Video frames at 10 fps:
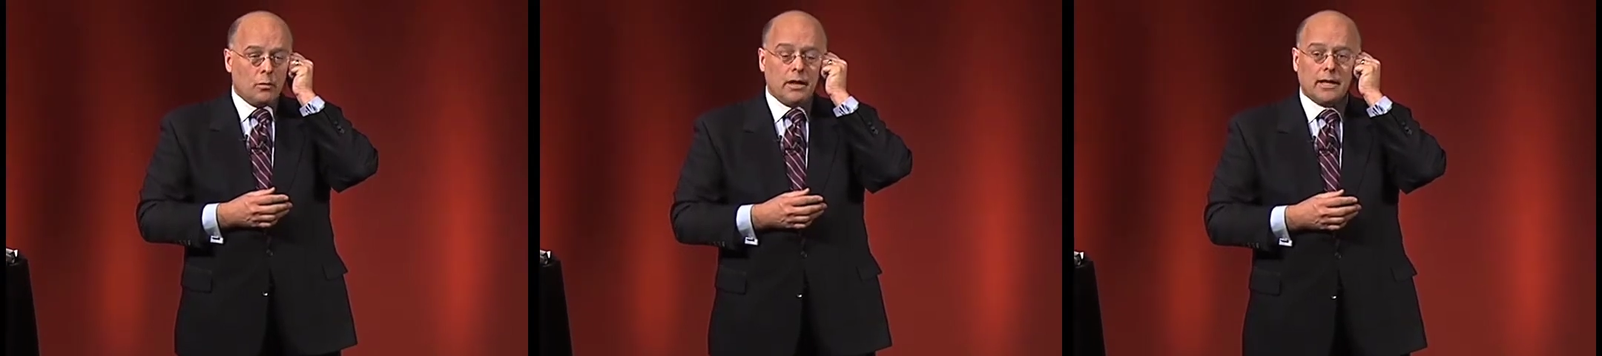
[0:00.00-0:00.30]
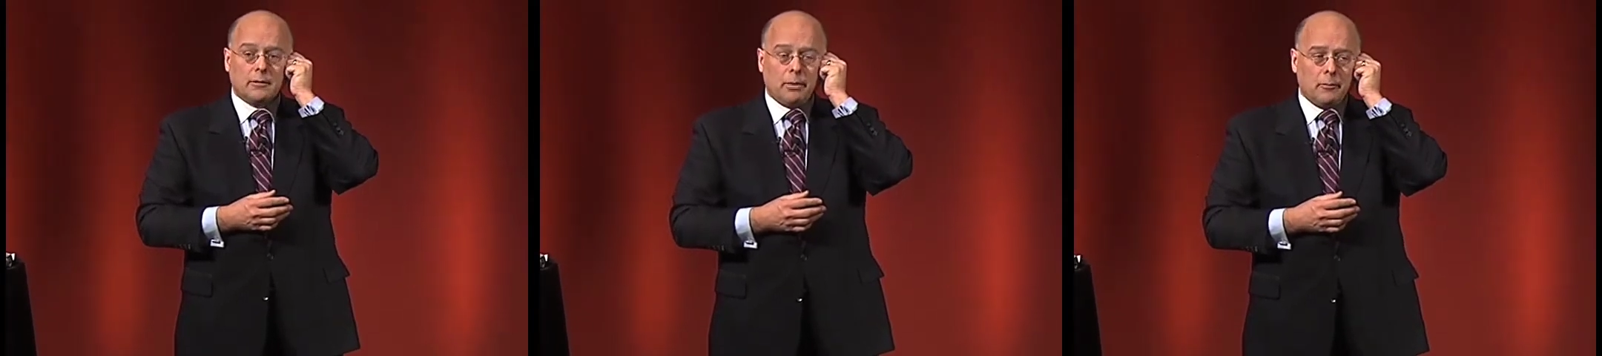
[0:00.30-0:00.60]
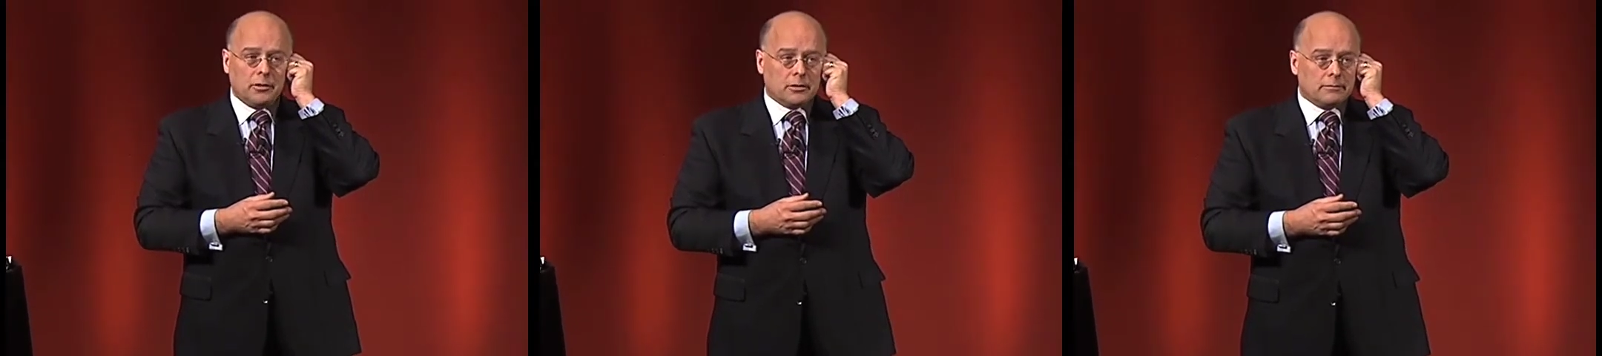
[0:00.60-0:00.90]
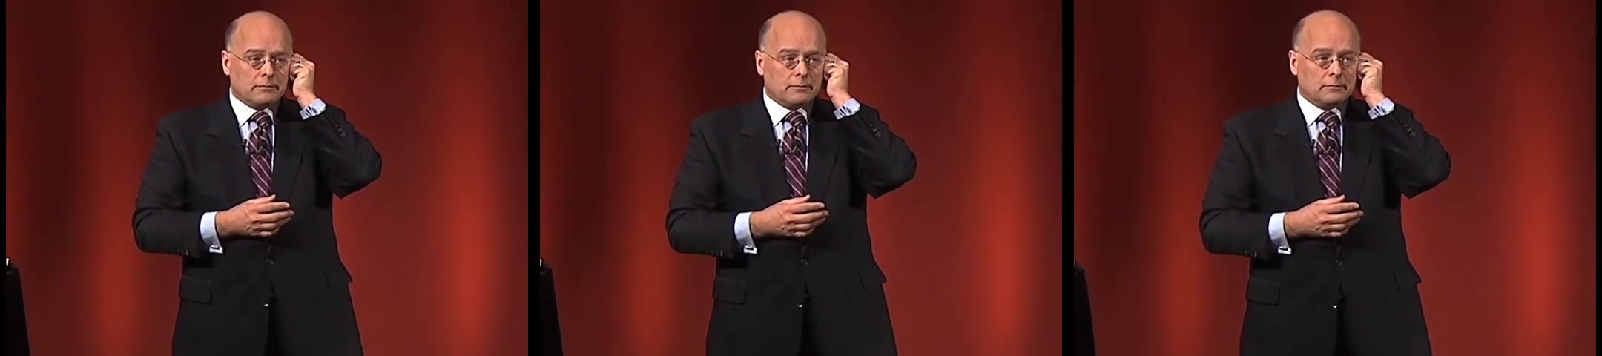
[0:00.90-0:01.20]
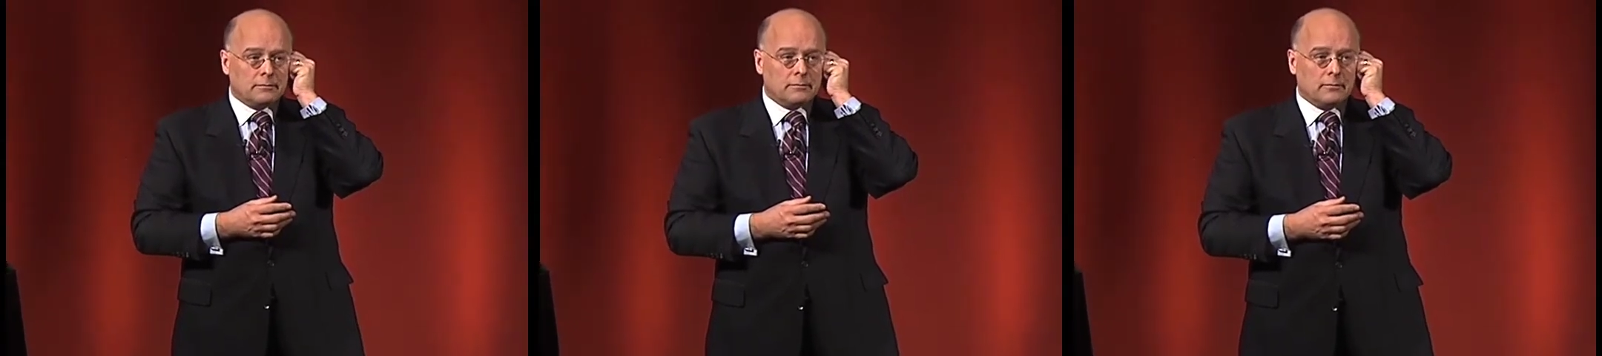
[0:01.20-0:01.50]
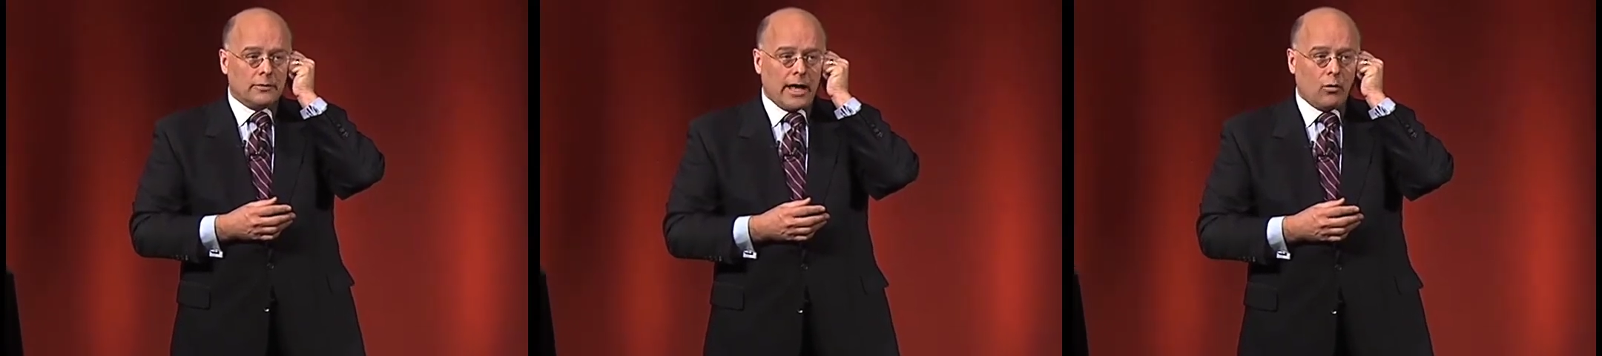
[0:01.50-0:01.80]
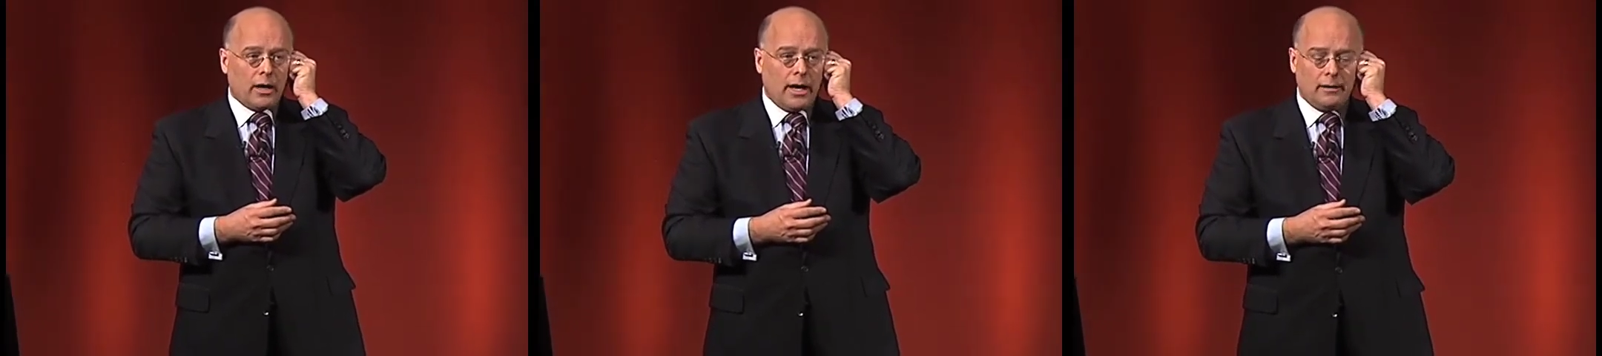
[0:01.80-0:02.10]
We'd like to publish them. Is
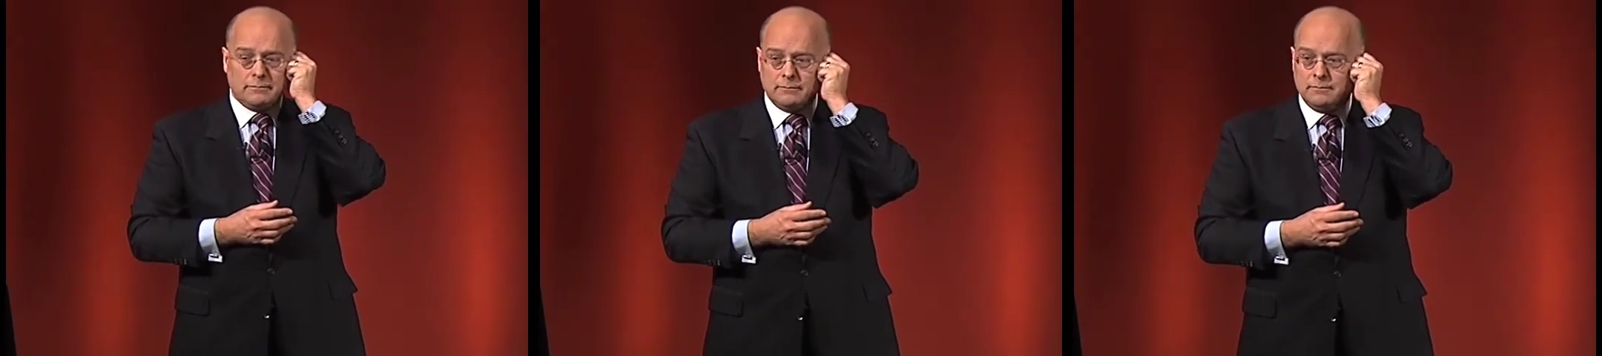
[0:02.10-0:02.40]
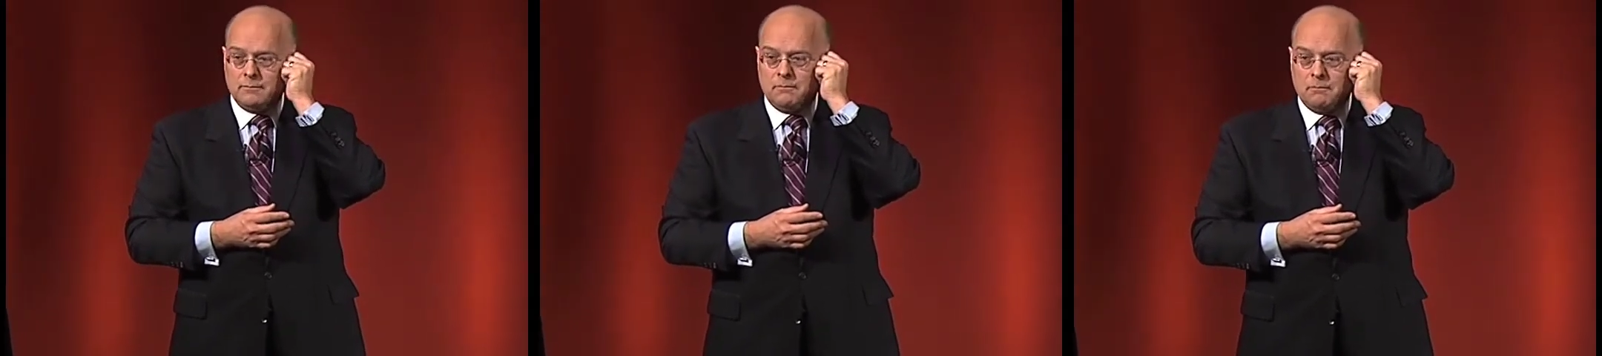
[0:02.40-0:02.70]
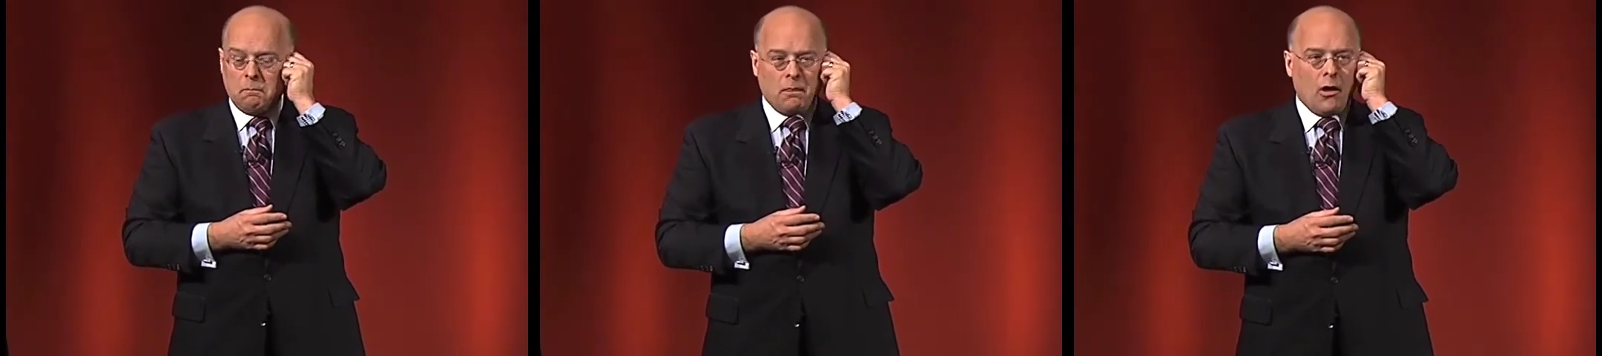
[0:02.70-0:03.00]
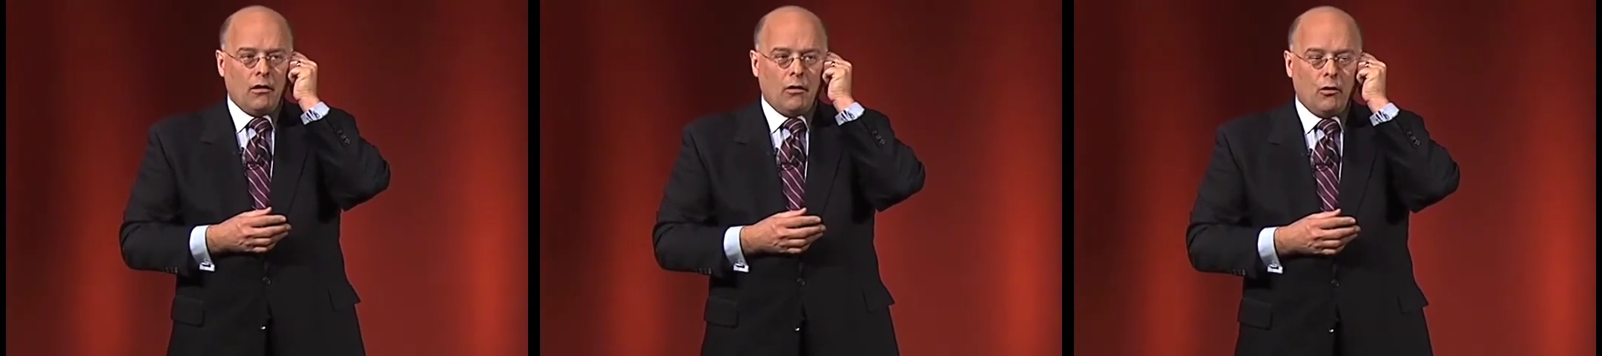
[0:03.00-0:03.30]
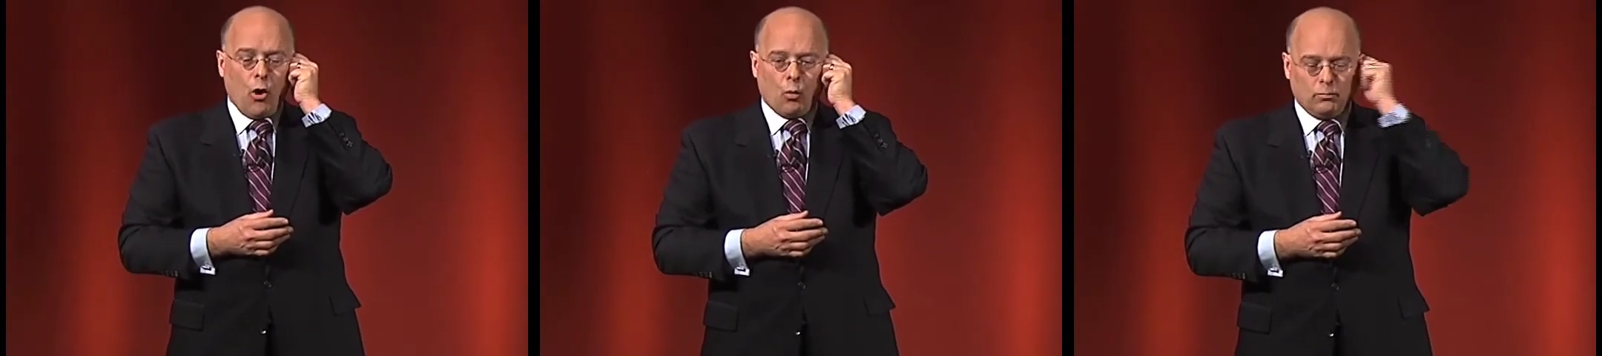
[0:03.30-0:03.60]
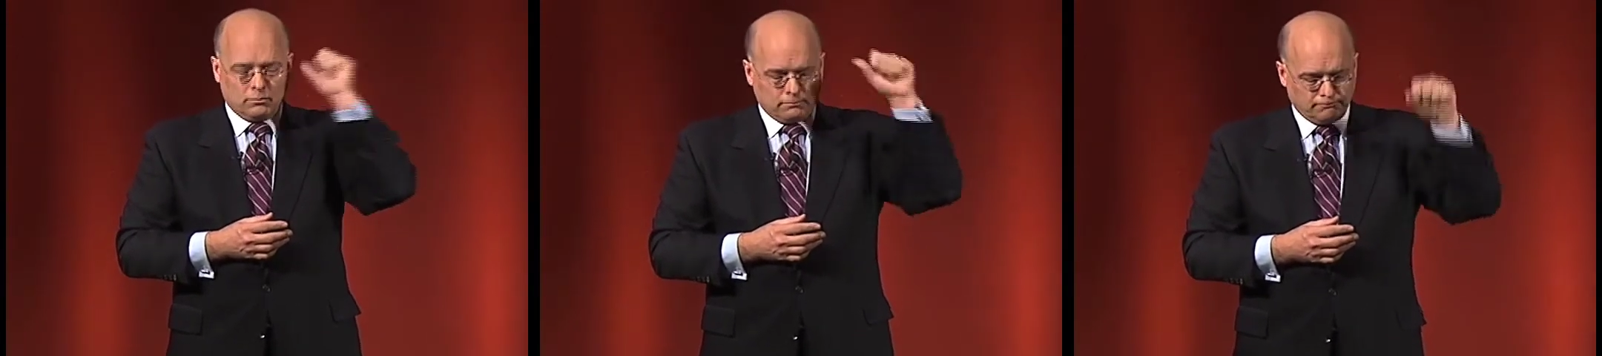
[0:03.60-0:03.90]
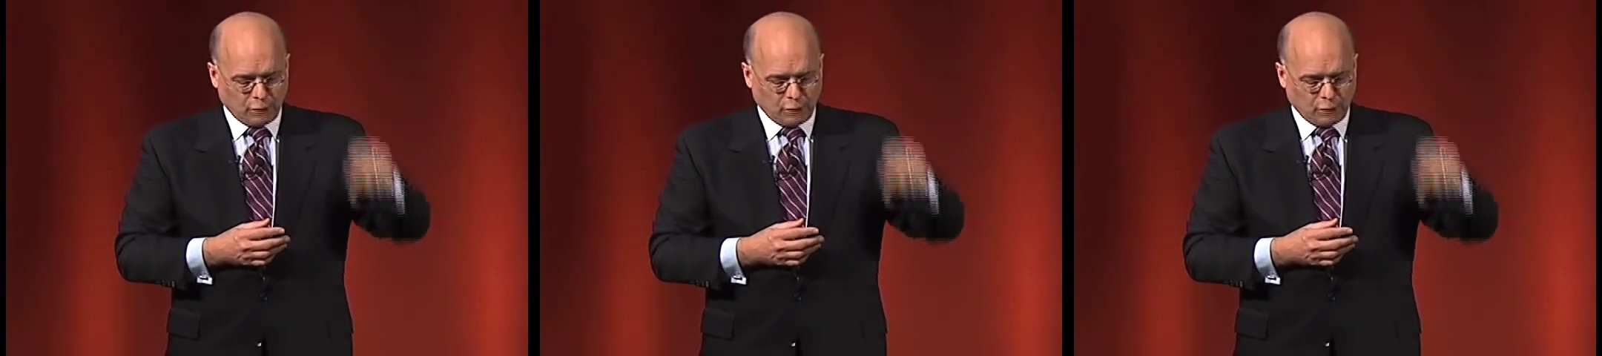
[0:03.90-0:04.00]
that okay? No.